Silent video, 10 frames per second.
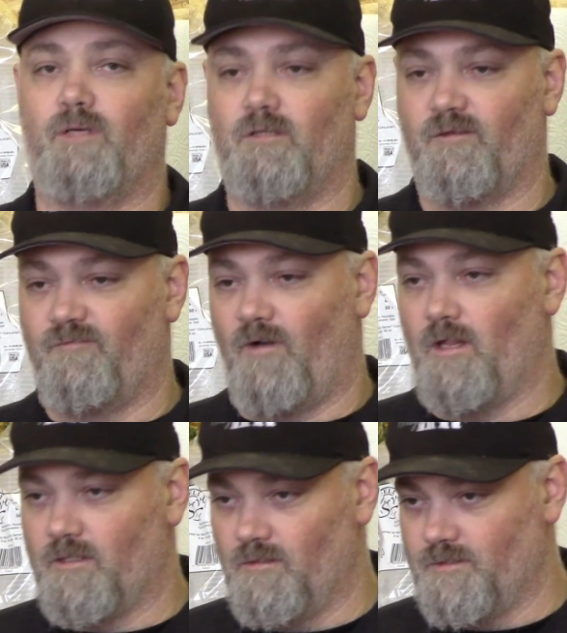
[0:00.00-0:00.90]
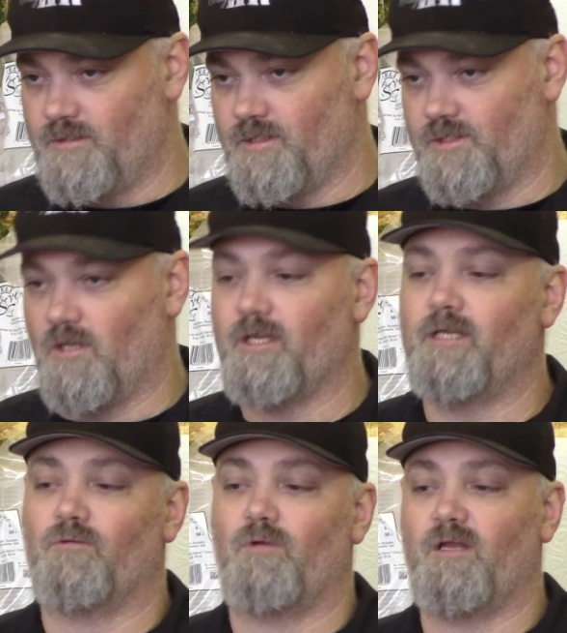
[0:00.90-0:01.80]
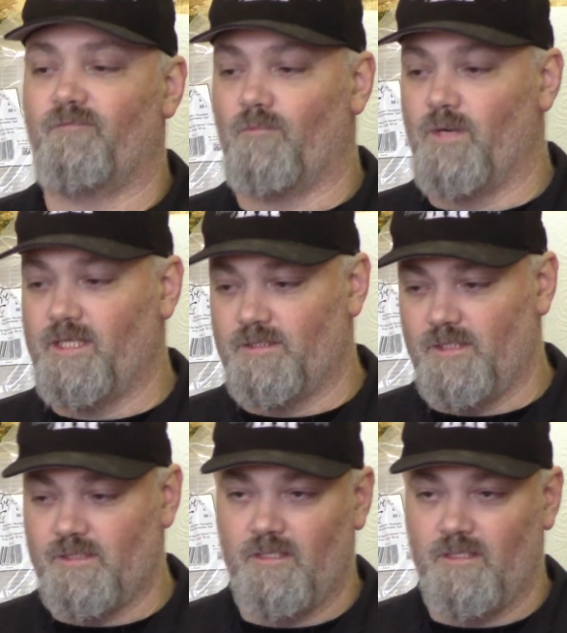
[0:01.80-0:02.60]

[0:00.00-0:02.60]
building follicles, to start getting ready for breeding season.